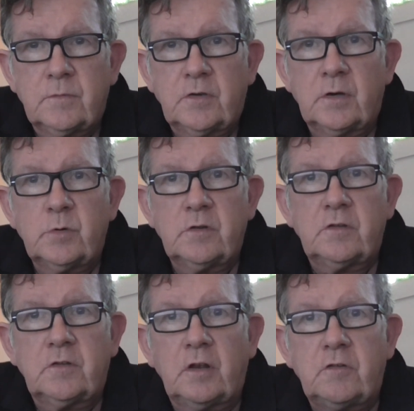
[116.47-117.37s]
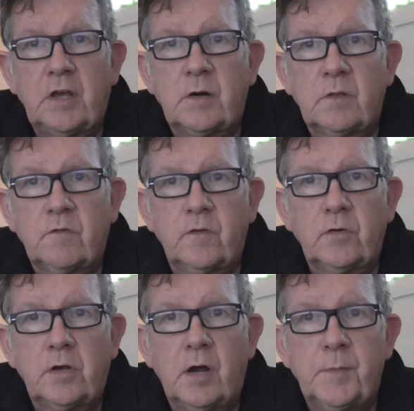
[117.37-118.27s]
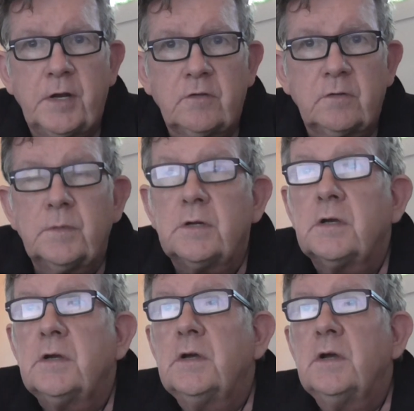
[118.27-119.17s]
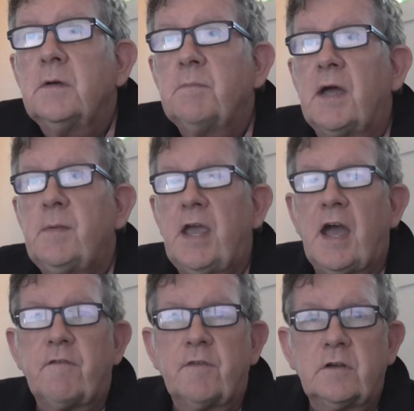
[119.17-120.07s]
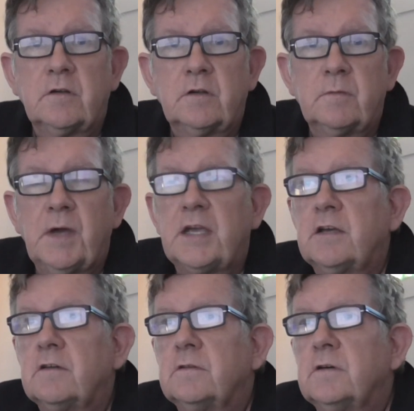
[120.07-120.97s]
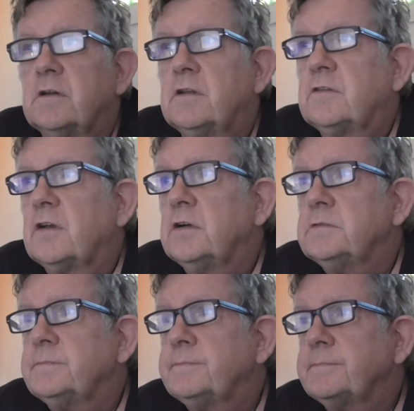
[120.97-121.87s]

So it was associated with the fall of communism, and maybe Africa could make it on its own.